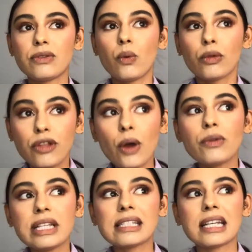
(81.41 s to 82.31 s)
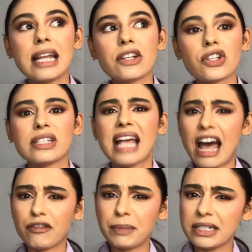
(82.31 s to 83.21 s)
although these connections
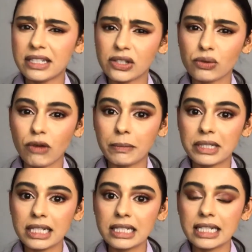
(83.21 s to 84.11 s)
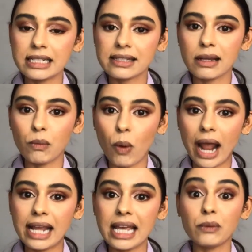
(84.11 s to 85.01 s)
have been disrupted in some
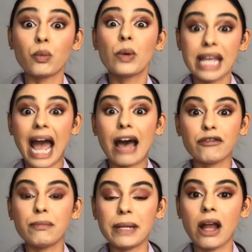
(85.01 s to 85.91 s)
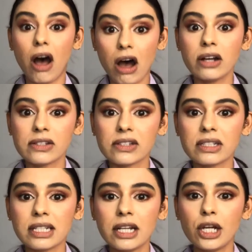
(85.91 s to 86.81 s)
way, and we have been
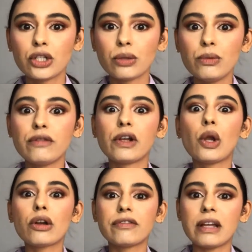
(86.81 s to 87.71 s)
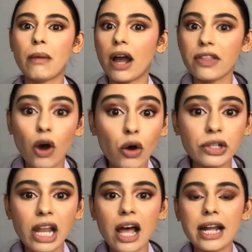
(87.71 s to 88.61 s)
asked to move a lot of them either
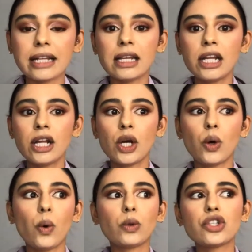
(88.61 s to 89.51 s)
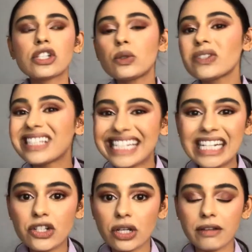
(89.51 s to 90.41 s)
online or just not see
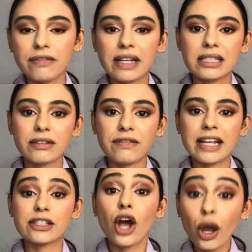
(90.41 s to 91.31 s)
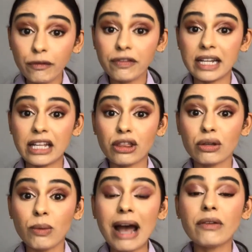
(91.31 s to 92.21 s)
each other face to face, hopefully
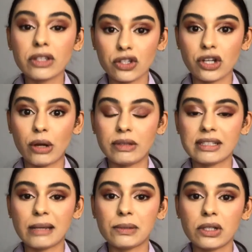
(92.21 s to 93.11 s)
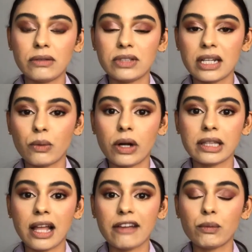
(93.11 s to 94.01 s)
throughout this show, this episode of Dear World
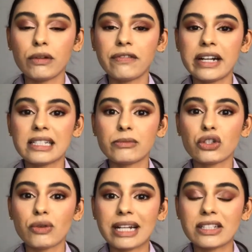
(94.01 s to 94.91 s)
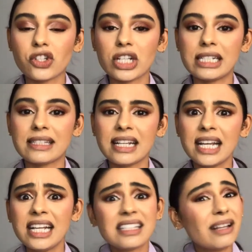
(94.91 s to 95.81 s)
Live, we'll find some strategies,
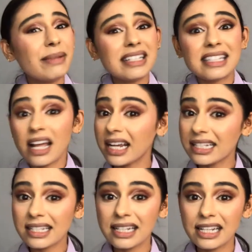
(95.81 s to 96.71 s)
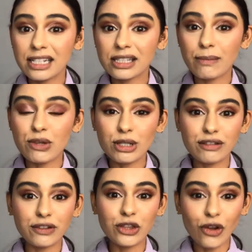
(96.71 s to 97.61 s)
some insight, some
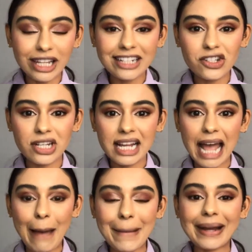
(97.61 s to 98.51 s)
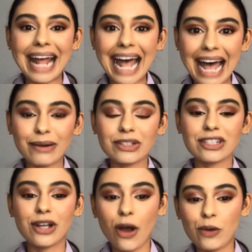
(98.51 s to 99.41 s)
useful knowledge about how to
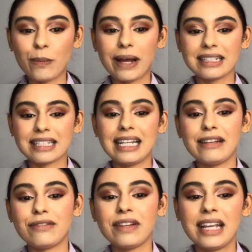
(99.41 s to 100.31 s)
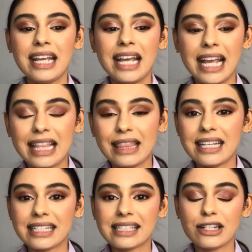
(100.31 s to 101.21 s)
cope and to live in
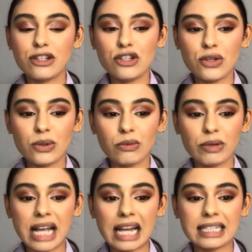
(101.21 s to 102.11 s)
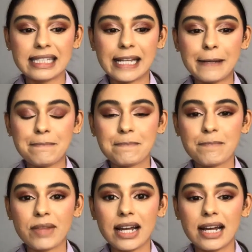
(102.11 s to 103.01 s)
this new reality.
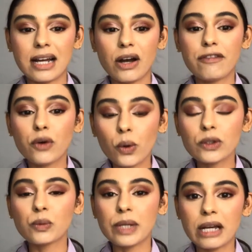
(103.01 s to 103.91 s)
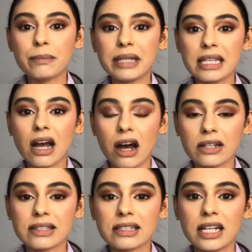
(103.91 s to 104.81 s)
Of course, we are being
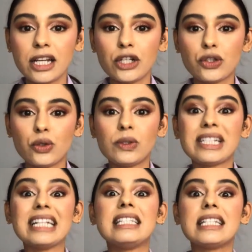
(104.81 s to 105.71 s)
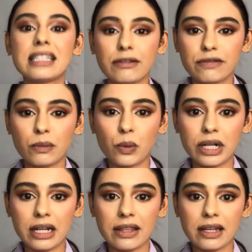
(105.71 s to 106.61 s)
asked to stay distant from one
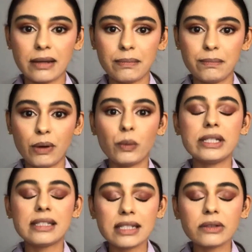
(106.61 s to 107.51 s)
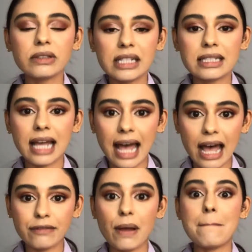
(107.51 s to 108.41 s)
another, but we still need to
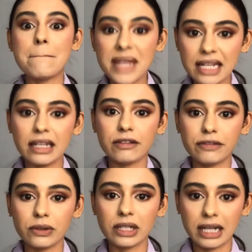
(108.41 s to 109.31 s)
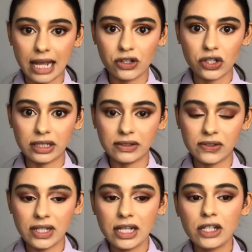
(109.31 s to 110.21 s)
have meaningful
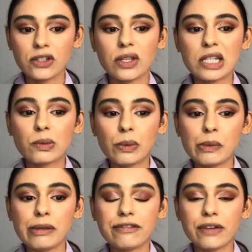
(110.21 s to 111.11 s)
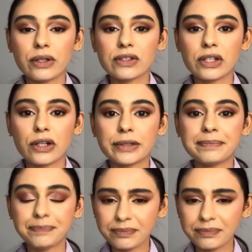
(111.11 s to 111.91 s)
connections. So that's what we'll be focusing on.